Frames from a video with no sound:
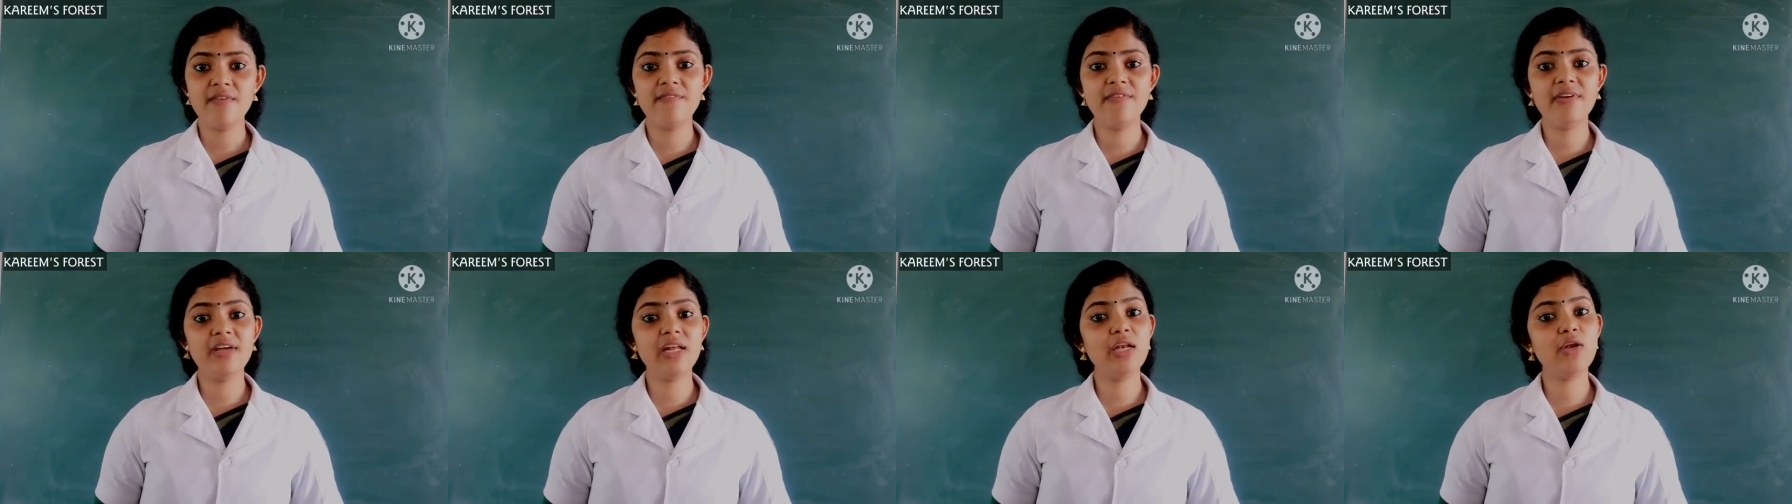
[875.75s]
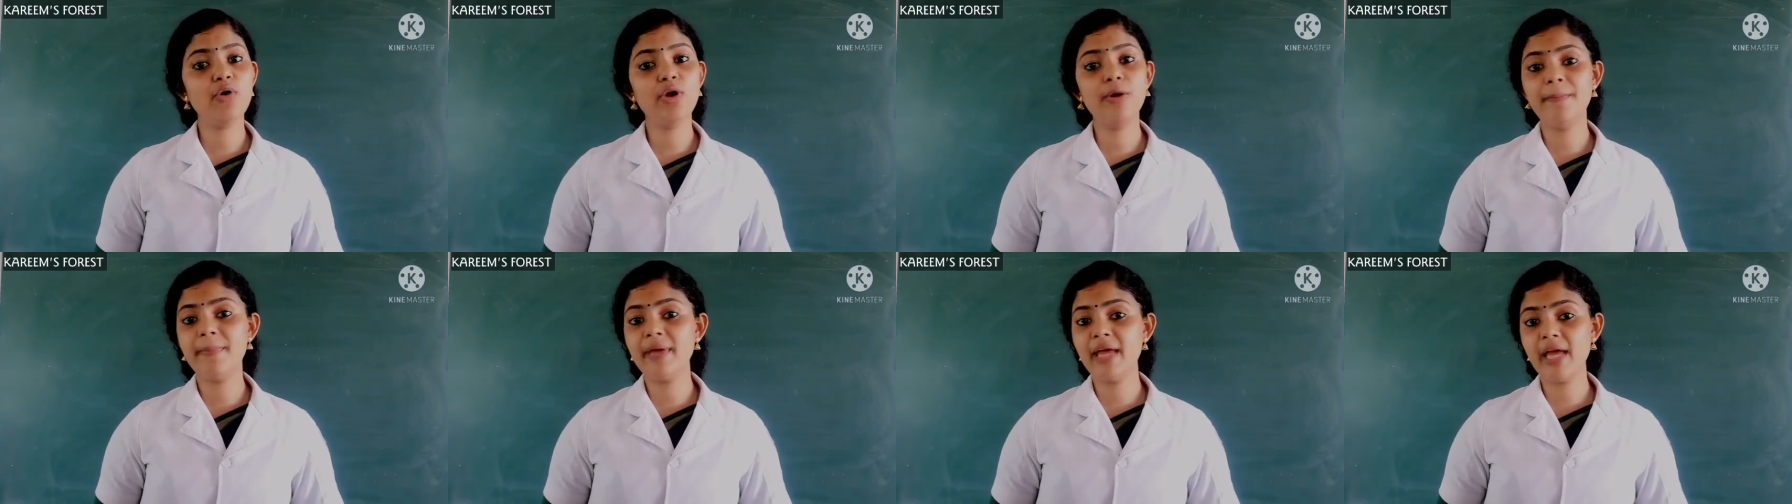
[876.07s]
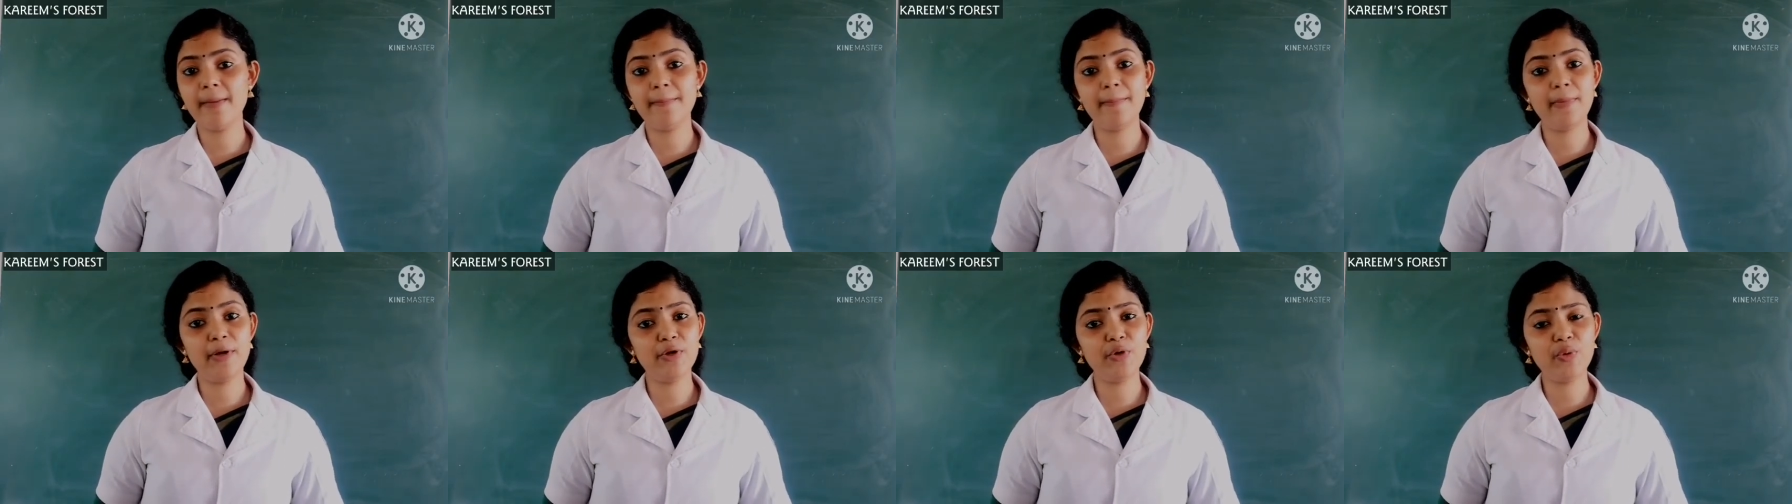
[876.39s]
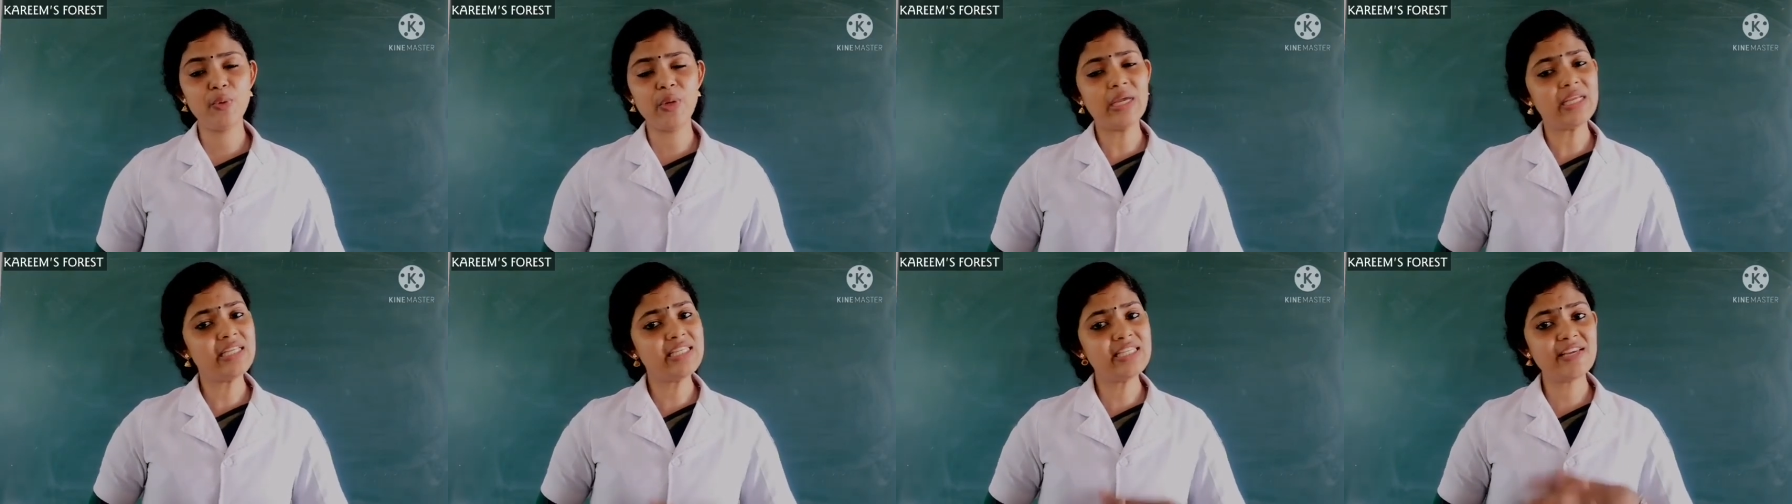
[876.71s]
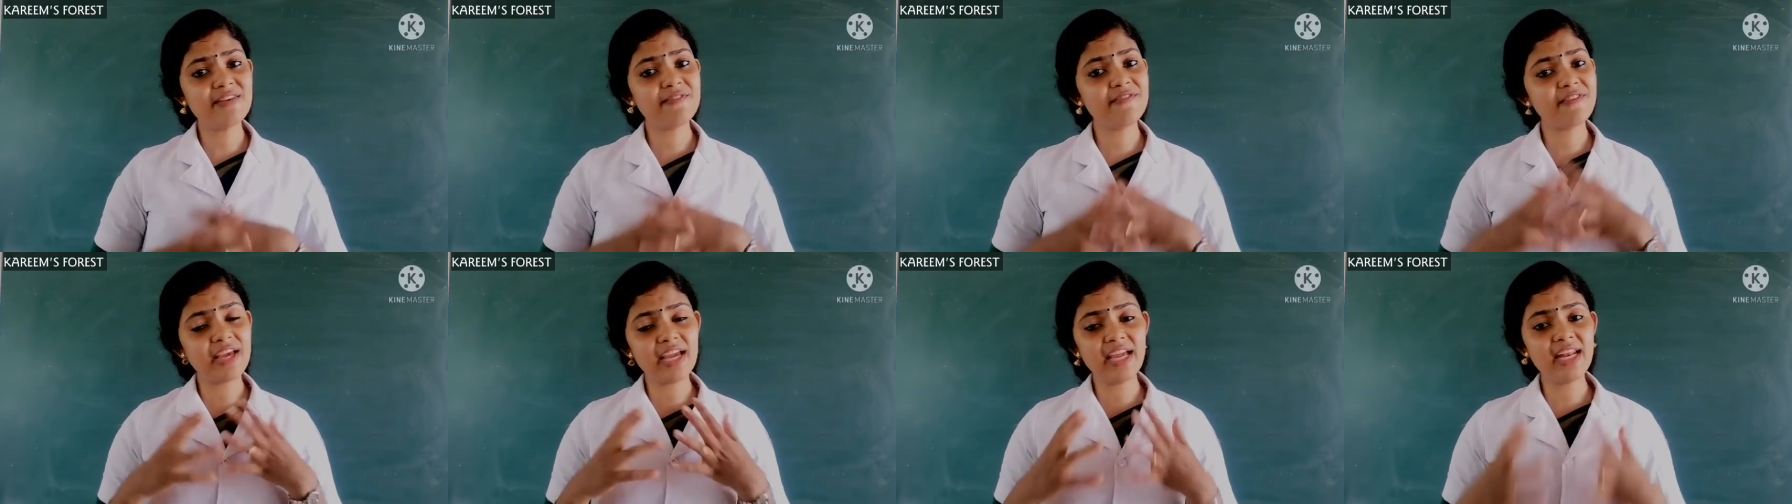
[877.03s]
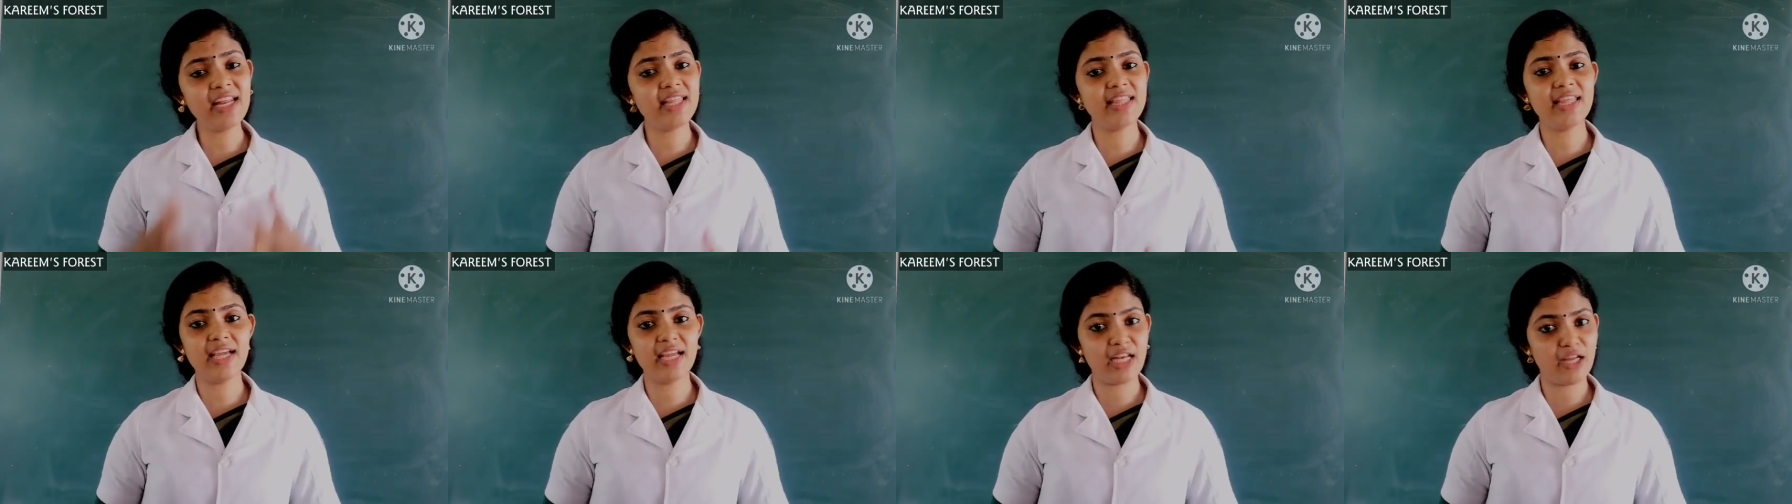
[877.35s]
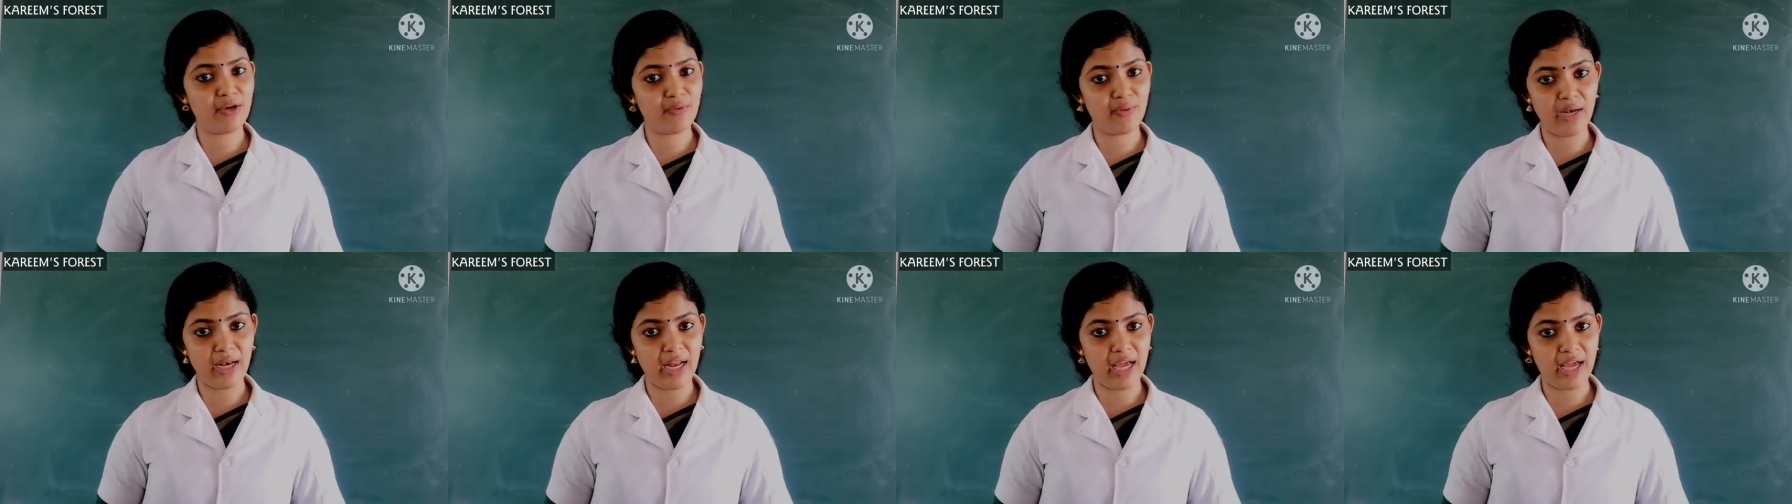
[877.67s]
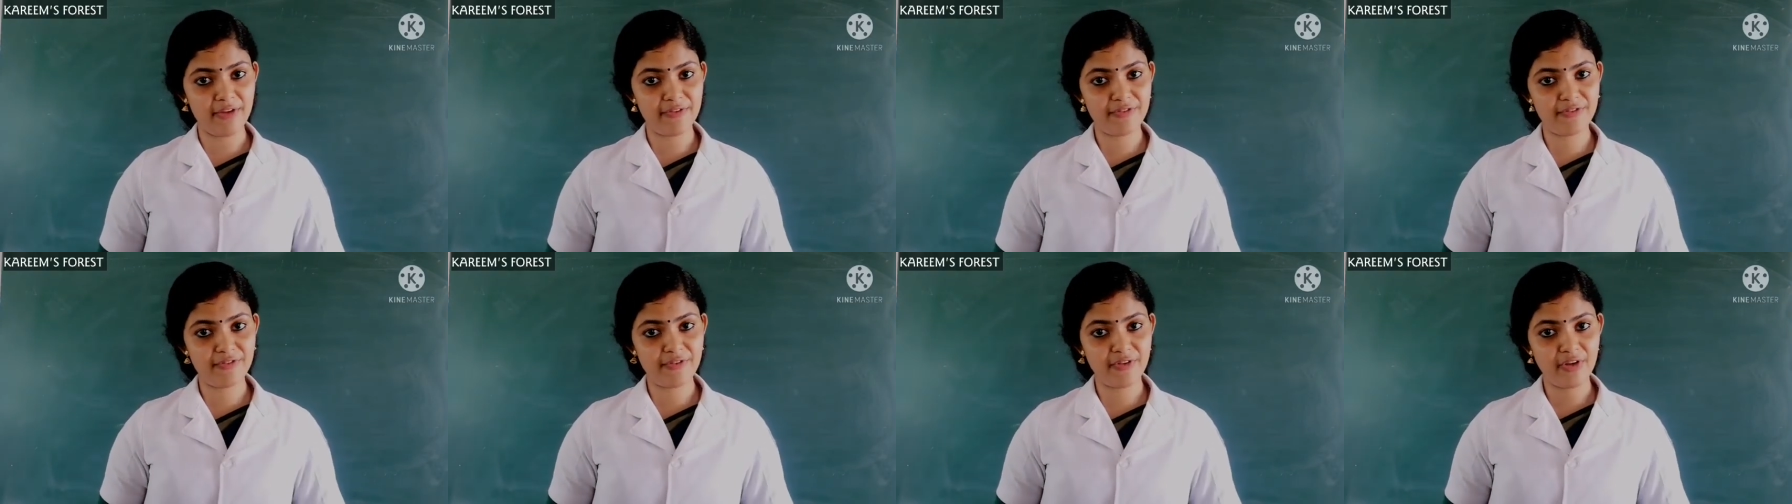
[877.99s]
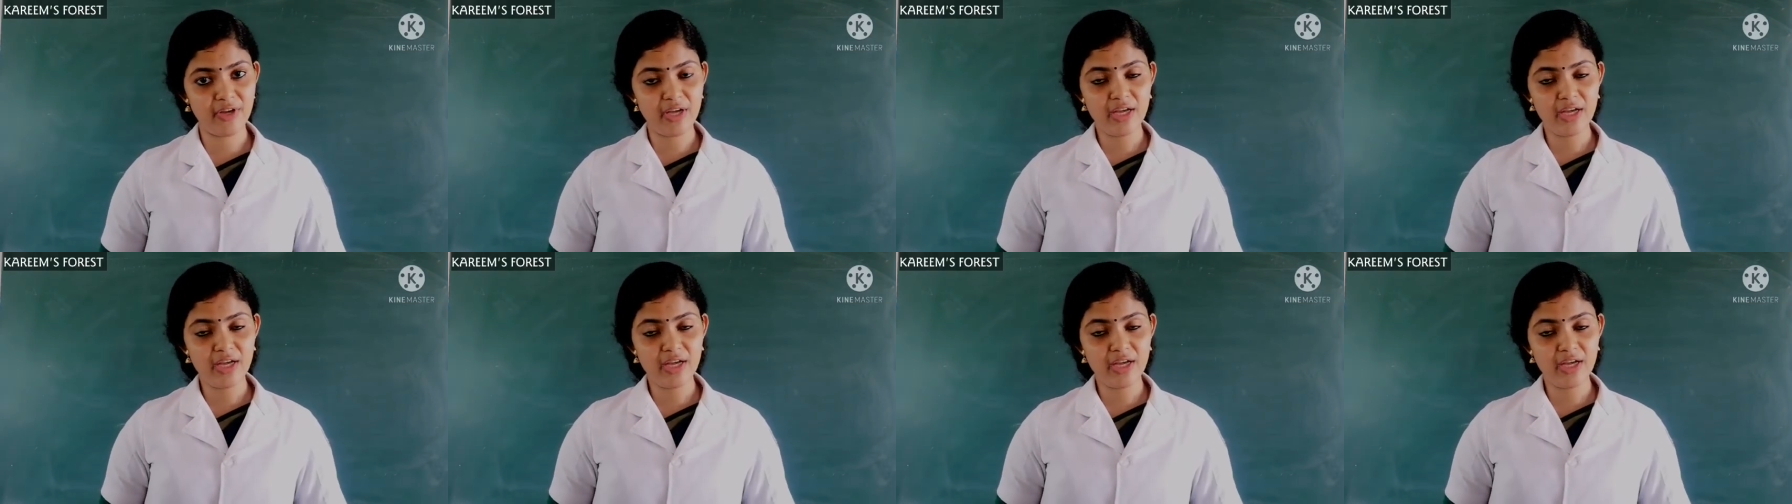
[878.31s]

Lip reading: we will not be able to achieve anything in our life.